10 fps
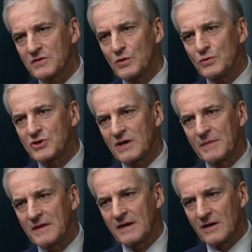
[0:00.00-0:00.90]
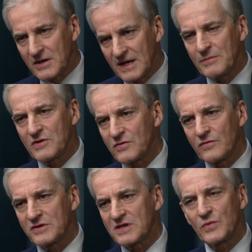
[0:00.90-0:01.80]
solution. I mean, they are neighbors
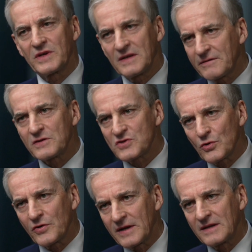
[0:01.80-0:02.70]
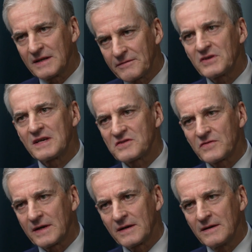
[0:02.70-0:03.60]
to Russia with a different story, different
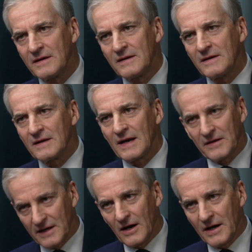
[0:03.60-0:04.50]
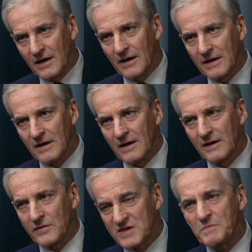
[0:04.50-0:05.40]
history. And
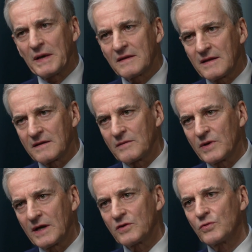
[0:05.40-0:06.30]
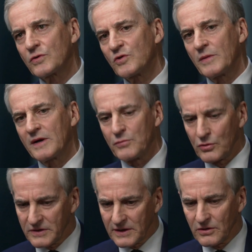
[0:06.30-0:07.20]
I, respect that. And when I talk to my
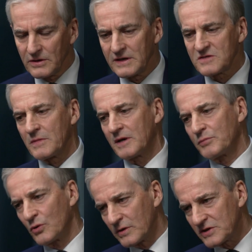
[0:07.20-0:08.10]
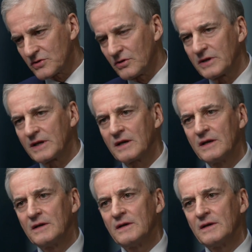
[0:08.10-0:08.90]
Baltic colleagues, my Polish colleague,